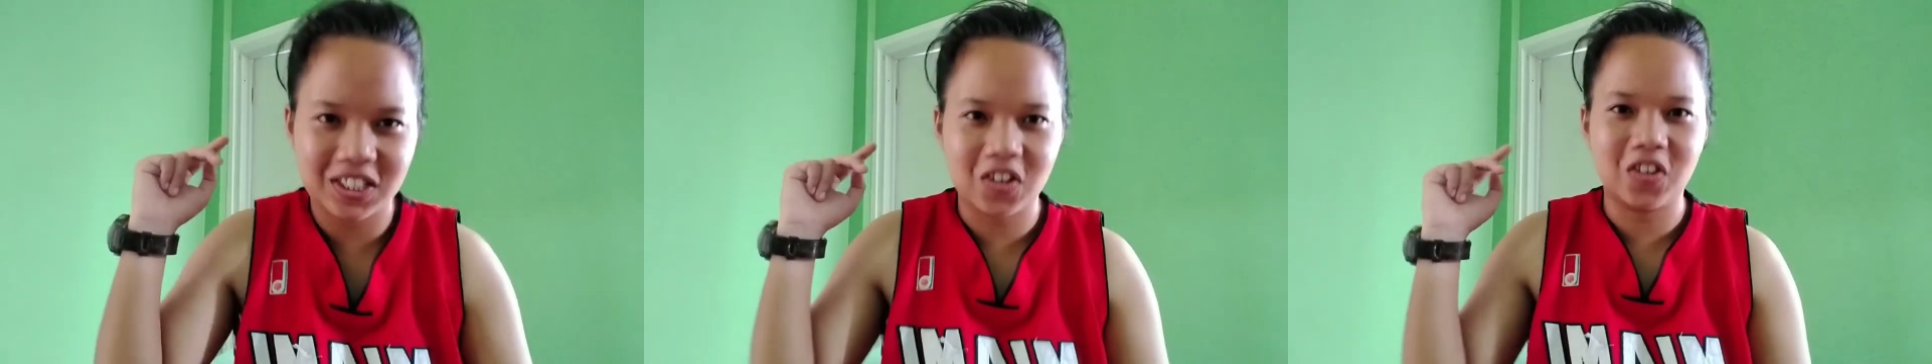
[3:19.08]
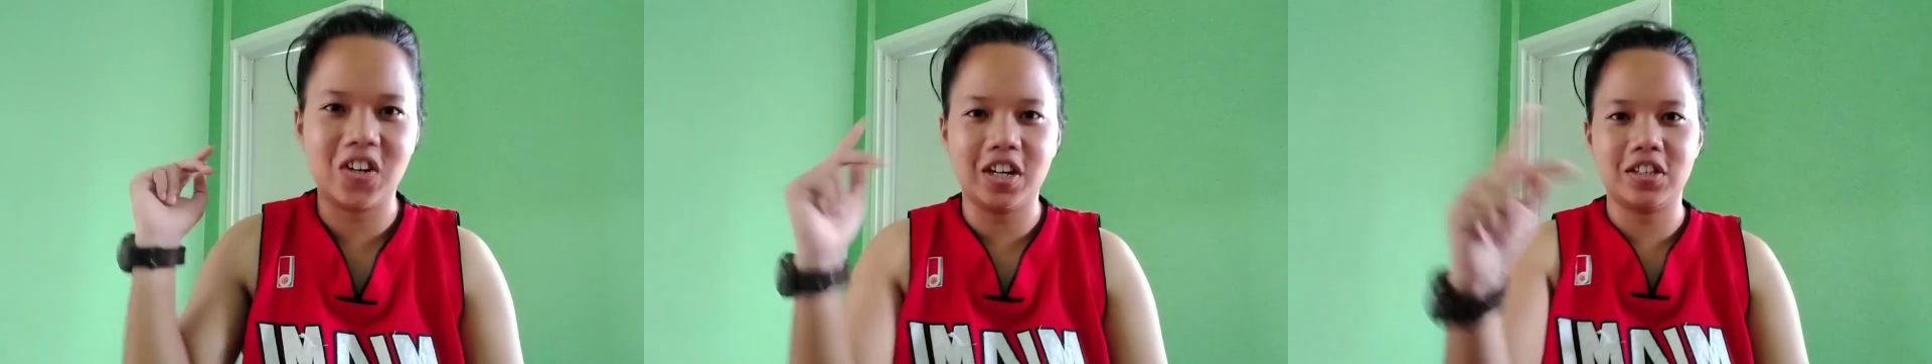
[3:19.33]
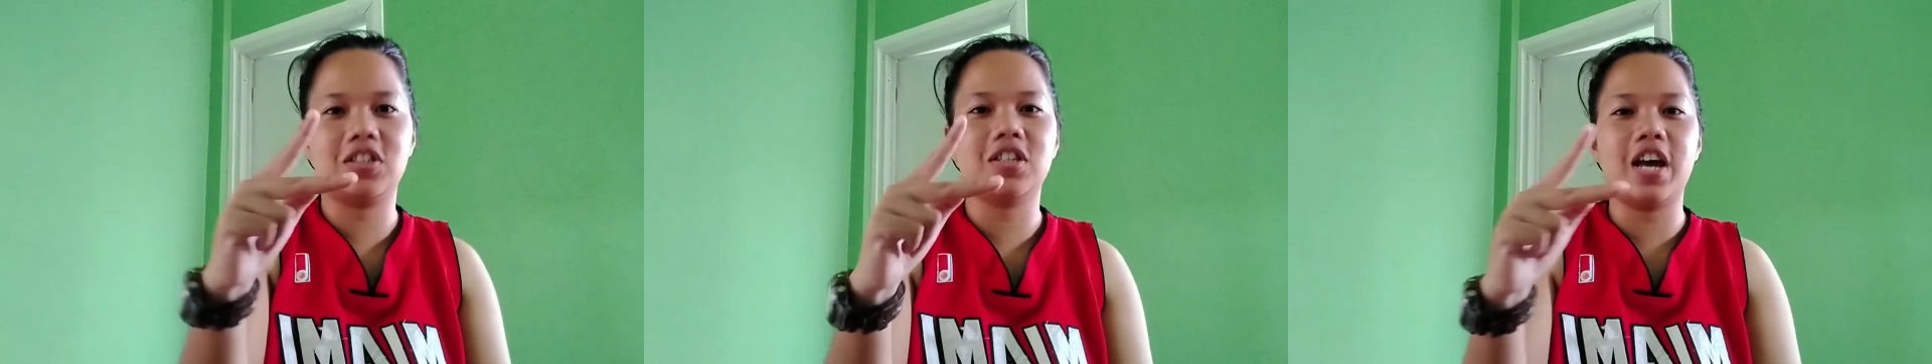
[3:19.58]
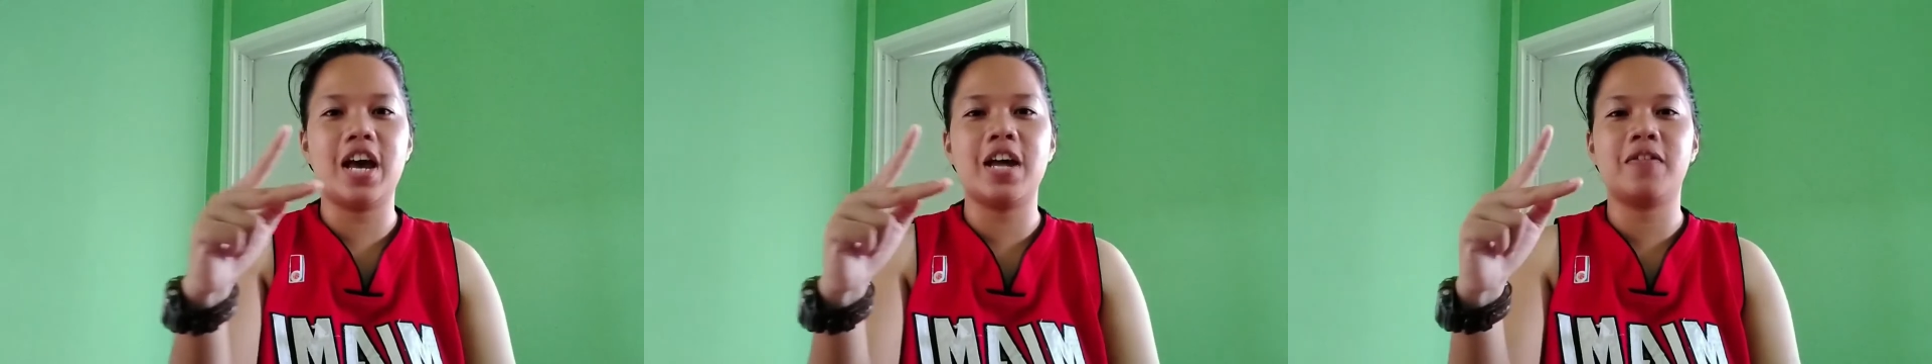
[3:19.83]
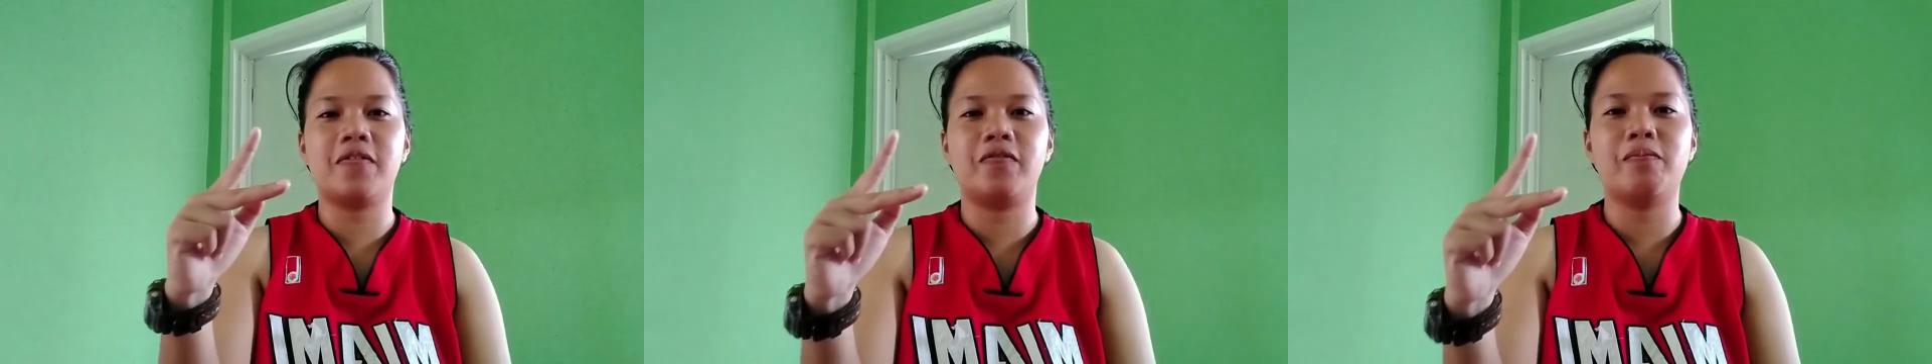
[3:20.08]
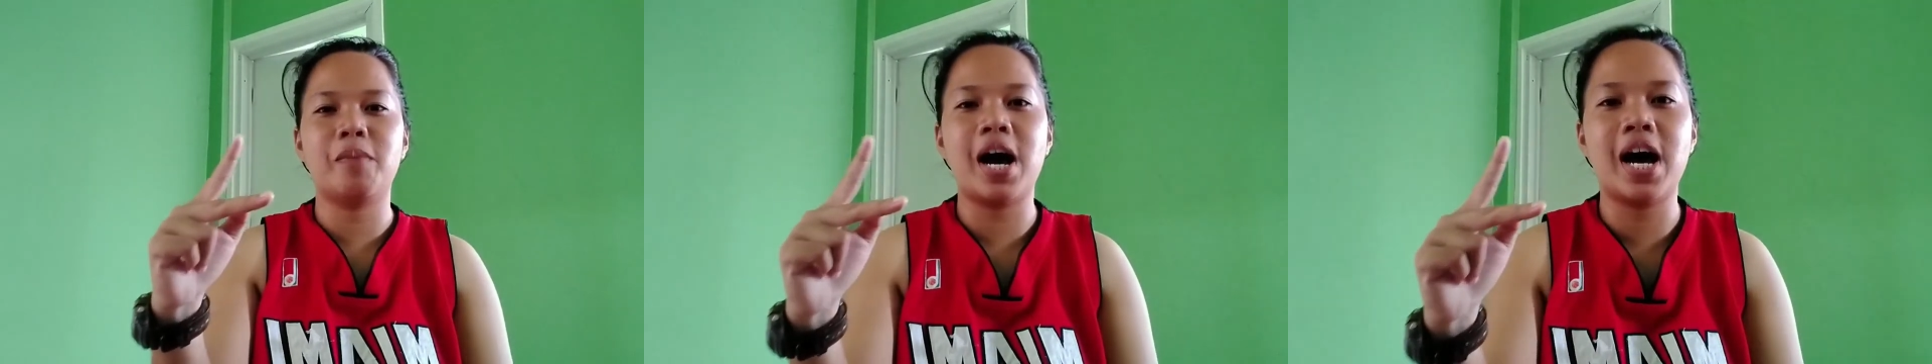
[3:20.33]
So that's end
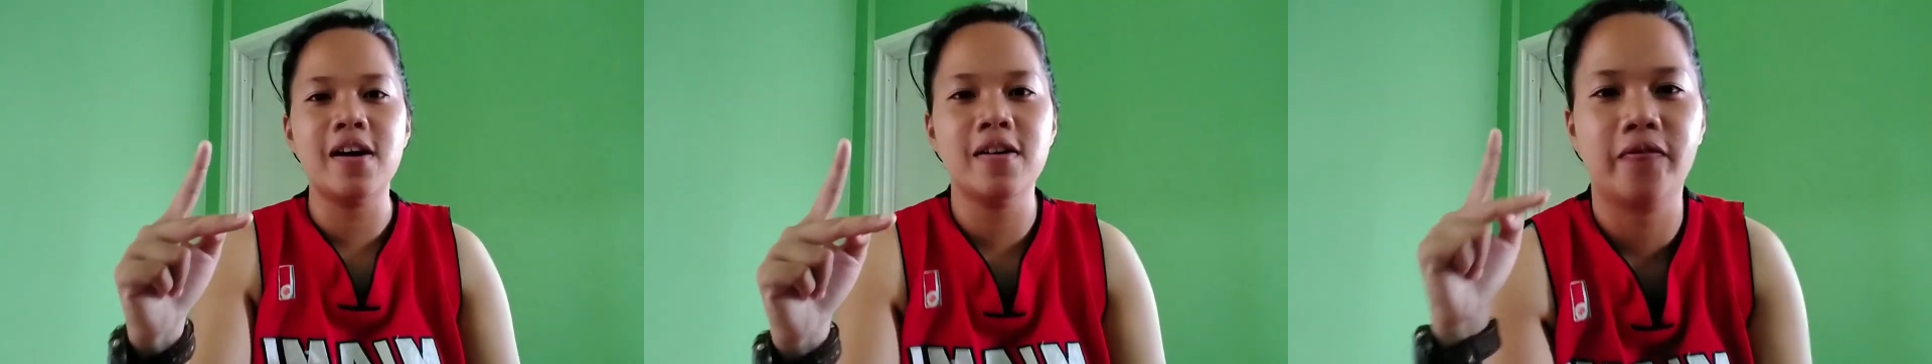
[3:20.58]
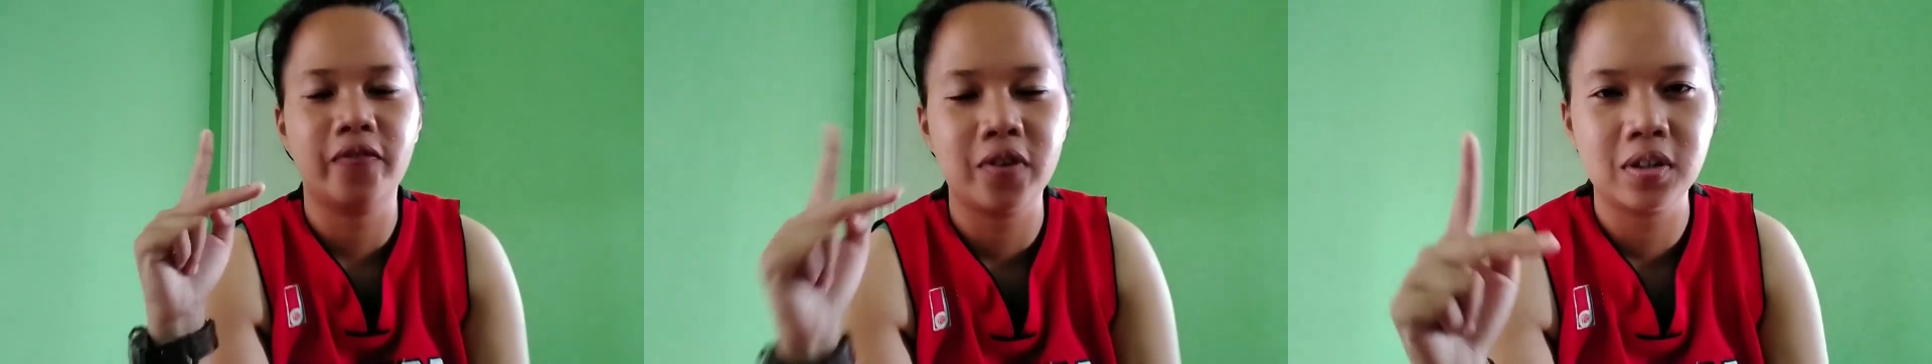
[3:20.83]
of my